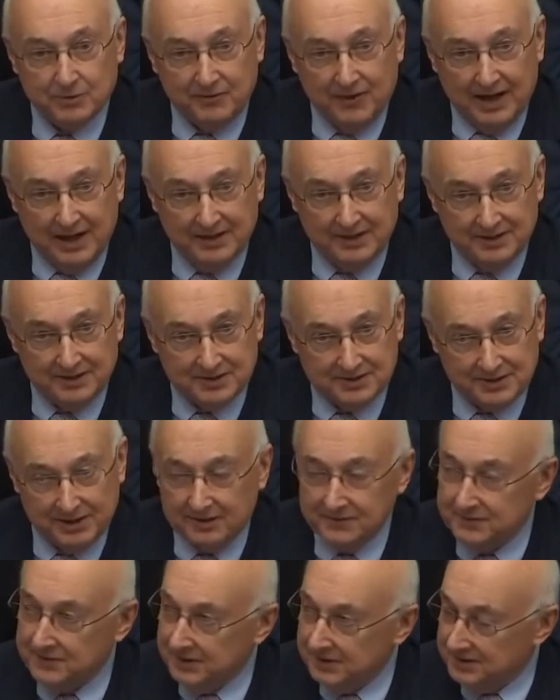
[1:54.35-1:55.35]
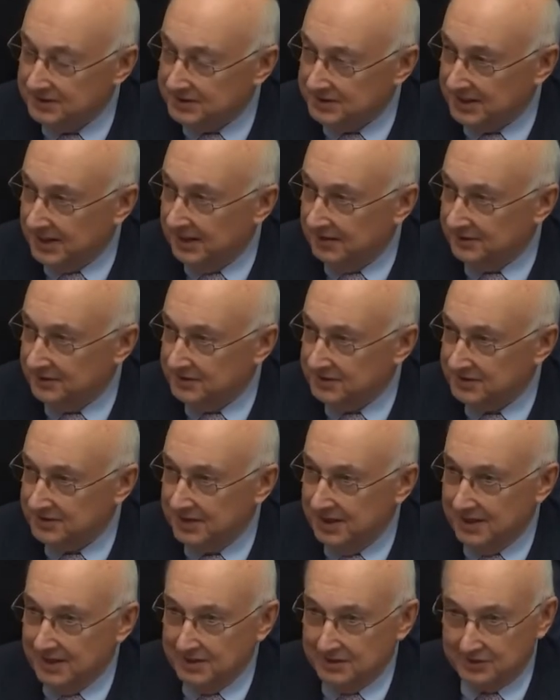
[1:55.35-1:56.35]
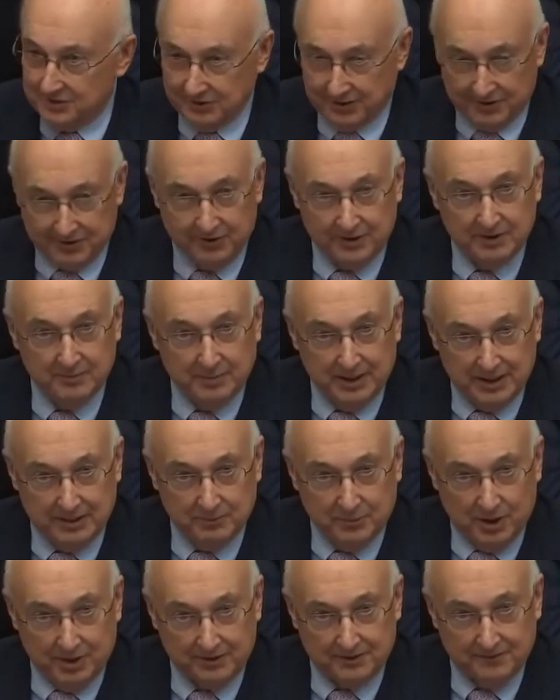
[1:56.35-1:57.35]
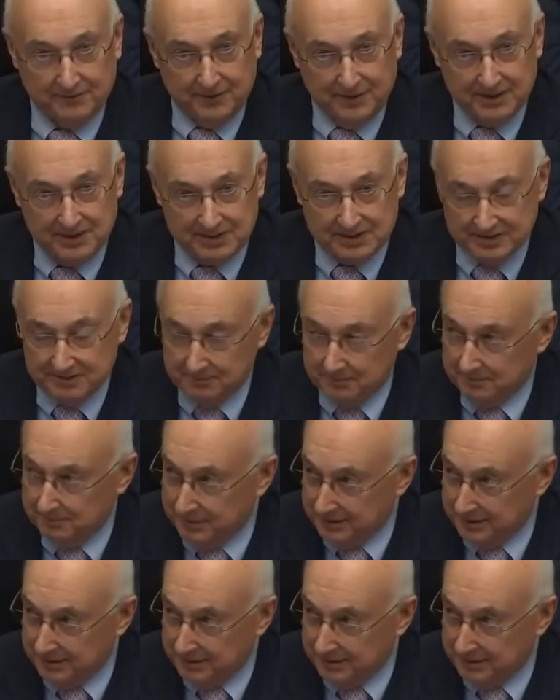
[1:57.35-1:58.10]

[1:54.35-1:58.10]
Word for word: providing safety and soundness to not only money market funds and,